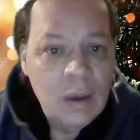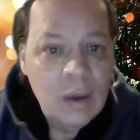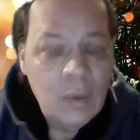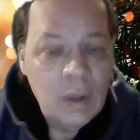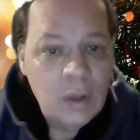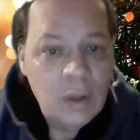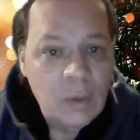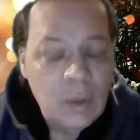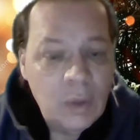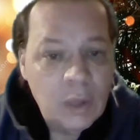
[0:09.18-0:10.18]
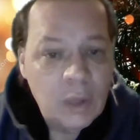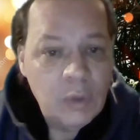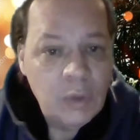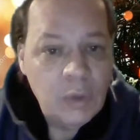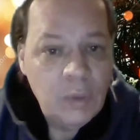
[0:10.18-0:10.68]
Well, hello and welcome
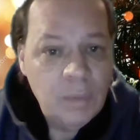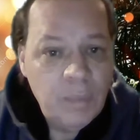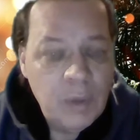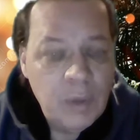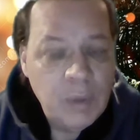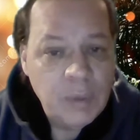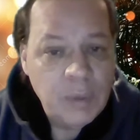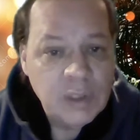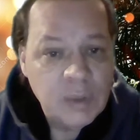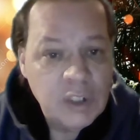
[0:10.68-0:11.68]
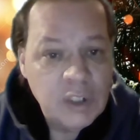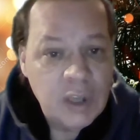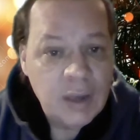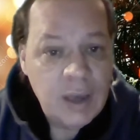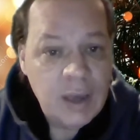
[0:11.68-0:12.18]
to the People's Stimulus
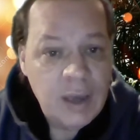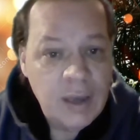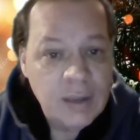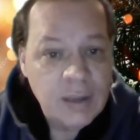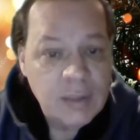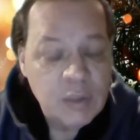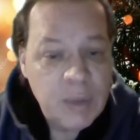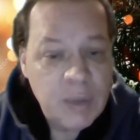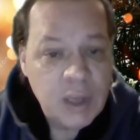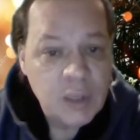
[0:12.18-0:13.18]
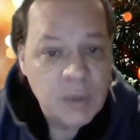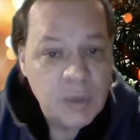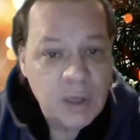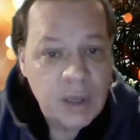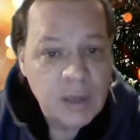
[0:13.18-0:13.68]
Check and Stimulus Package
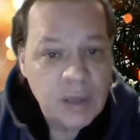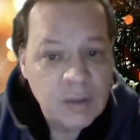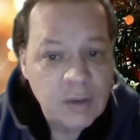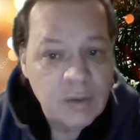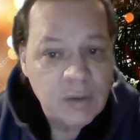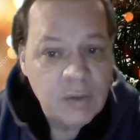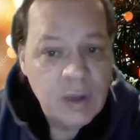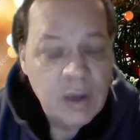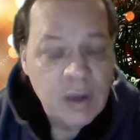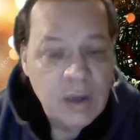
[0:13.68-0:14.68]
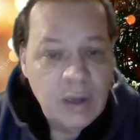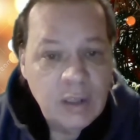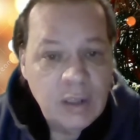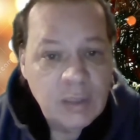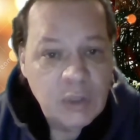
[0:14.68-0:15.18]
Update as of
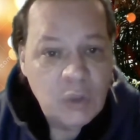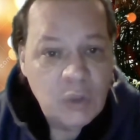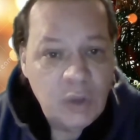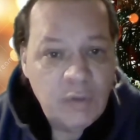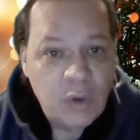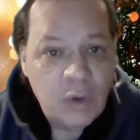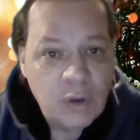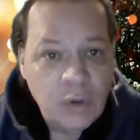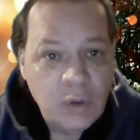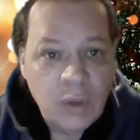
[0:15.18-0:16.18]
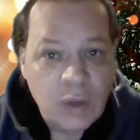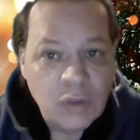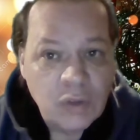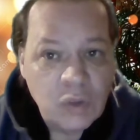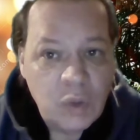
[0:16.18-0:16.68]
December 24th,
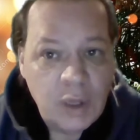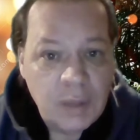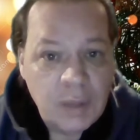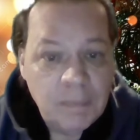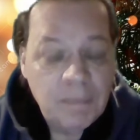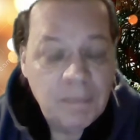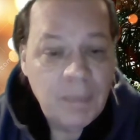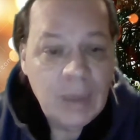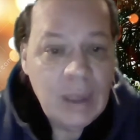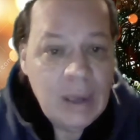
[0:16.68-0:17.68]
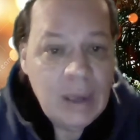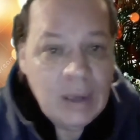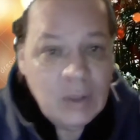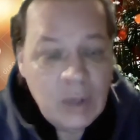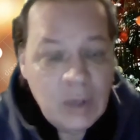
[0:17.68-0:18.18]
2020.
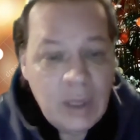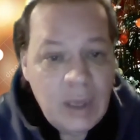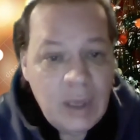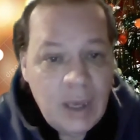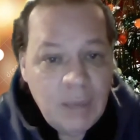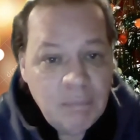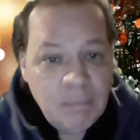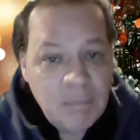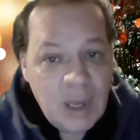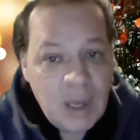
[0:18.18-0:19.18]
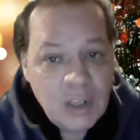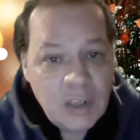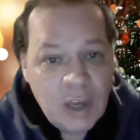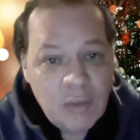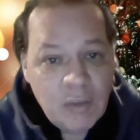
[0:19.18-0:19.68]
Today, I am actually
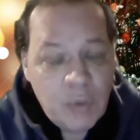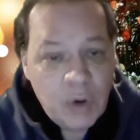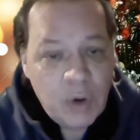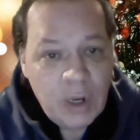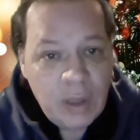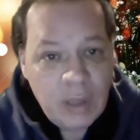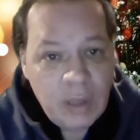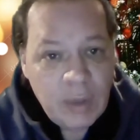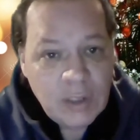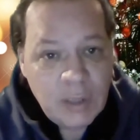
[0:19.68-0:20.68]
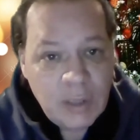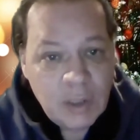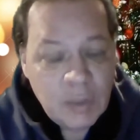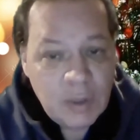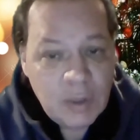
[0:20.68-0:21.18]
not going to report anything about
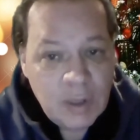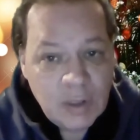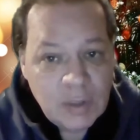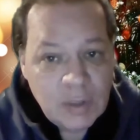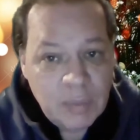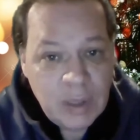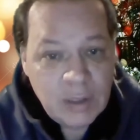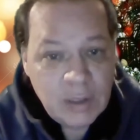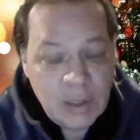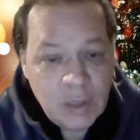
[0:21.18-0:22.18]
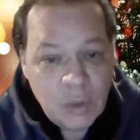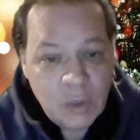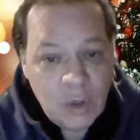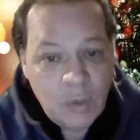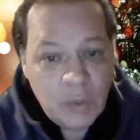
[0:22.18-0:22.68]
stimulus because basically, as we
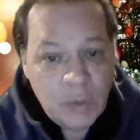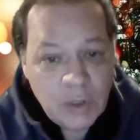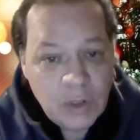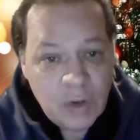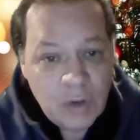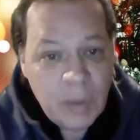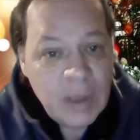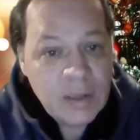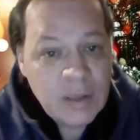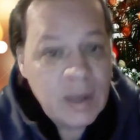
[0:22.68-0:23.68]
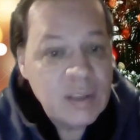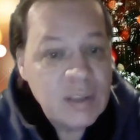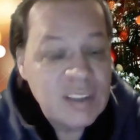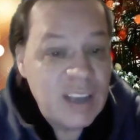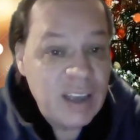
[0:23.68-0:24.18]
know, President Trump has not
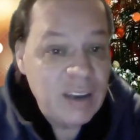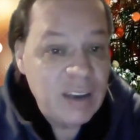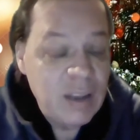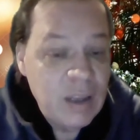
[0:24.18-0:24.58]
signed